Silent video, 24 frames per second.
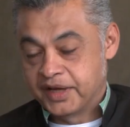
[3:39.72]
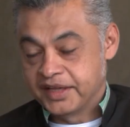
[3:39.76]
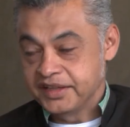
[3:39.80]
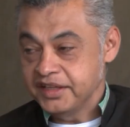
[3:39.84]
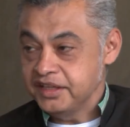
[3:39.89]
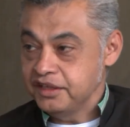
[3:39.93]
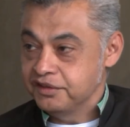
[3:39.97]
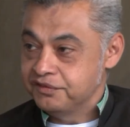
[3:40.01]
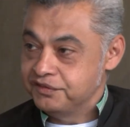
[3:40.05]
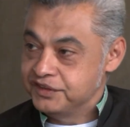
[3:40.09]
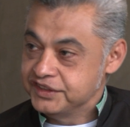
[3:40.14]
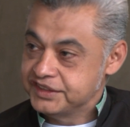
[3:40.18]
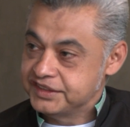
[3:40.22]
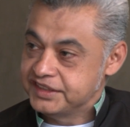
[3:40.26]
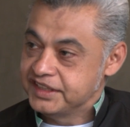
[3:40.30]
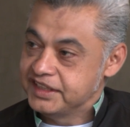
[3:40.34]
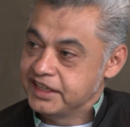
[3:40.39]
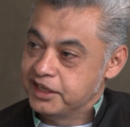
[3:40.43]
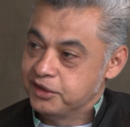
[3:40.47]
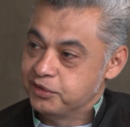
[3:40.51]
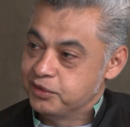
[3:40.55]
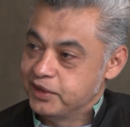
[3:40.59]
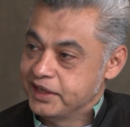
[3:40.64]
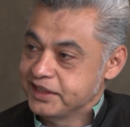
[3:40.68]
I think the first thing
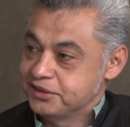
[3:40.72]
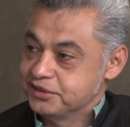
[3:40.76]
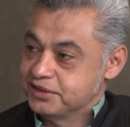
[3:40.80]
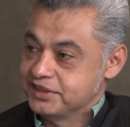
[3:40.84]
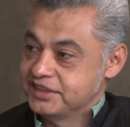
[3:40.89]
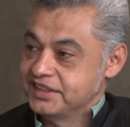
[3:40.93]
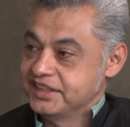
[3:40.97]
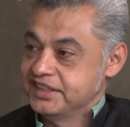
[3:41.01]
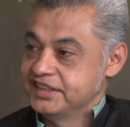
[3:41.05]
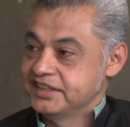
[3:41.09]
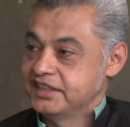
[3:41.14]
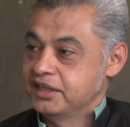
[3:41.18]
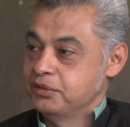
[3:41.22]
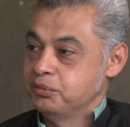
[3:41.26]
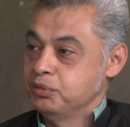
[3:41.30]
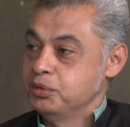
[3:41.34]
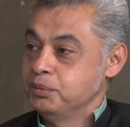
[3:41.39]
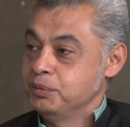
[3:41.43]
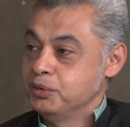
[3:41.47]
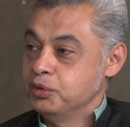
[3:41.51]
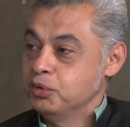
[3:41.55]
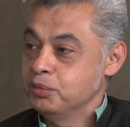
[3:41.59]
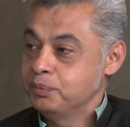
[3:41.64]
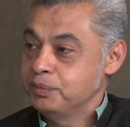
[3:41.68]
that I would like to say is that we'll
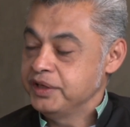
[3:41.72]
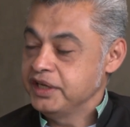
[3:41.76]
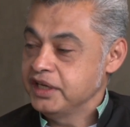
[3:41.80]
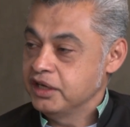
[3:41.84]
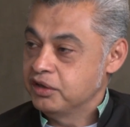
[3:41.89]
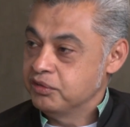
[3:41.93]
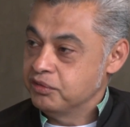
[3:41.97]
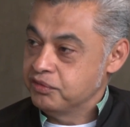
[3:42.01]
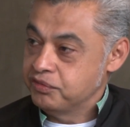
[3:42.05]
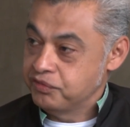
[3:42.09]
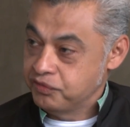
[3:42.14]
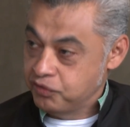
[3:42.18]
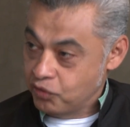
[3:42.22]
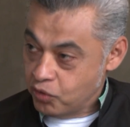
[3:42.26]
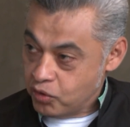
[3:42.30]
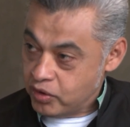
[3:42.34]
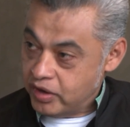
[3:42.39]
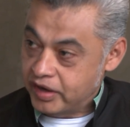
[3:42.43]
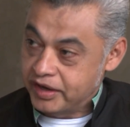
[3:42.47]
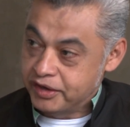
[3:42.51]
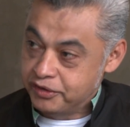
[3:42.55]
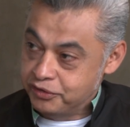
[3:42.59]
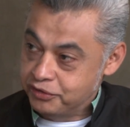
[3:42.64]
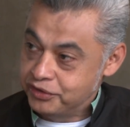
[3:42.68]
be opening our
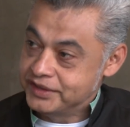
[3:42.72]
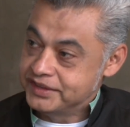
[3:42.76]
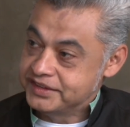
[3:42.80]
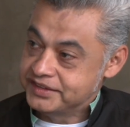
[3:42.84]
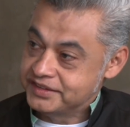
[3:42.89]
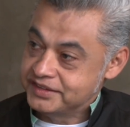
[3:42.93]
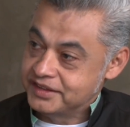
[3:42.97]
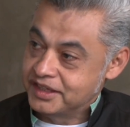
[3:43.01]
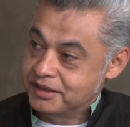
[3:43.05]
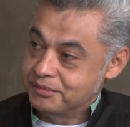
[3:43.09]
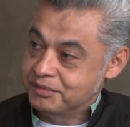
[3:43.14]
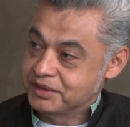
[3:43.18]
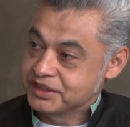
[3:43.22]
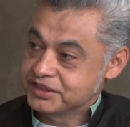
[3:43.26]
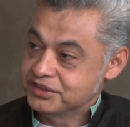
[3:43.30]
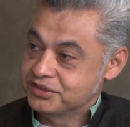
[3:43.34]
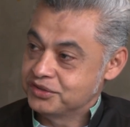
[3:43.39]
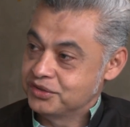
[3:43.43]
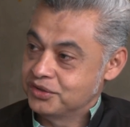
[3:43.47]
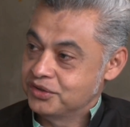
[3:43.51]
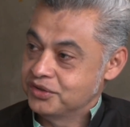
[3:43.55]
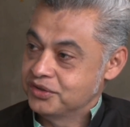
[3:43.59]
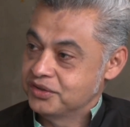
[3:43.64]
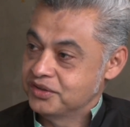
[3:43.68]
400th Starbucks
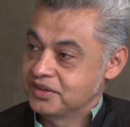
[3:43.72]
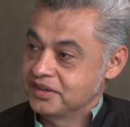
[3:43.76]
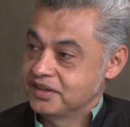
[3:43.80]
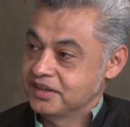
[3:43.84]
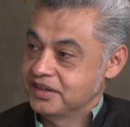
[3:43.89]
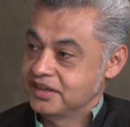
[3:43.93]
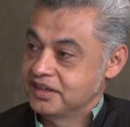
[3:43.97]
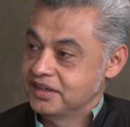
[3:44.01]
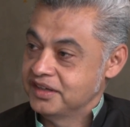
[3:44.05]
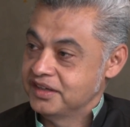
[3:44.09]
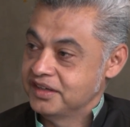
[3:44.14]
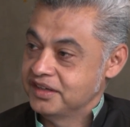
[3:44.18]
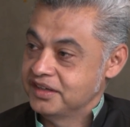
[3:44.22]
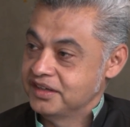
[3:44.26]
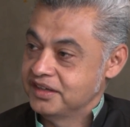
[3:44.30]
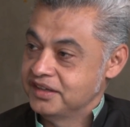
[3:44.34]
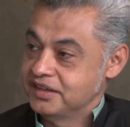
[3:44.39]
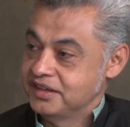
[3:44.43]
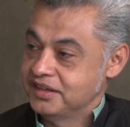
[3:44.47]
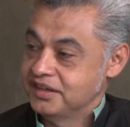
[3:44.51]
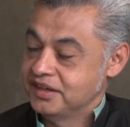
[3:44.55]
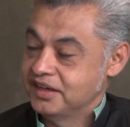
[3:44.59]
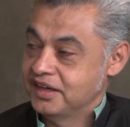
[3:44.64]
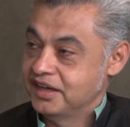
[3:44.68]
store
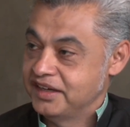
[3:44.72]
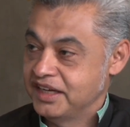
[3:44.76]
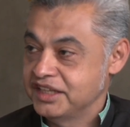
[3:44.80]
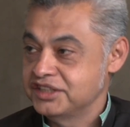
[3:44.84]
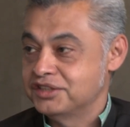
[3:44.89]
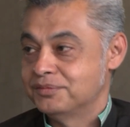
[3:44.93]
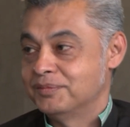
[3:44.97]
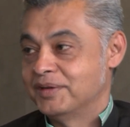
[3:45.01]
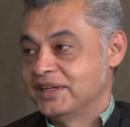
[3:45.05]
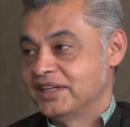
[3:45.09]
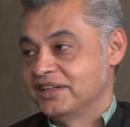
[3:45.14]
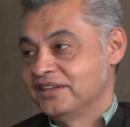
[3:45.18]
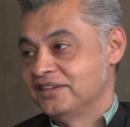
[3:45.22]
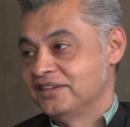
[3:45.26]
next month.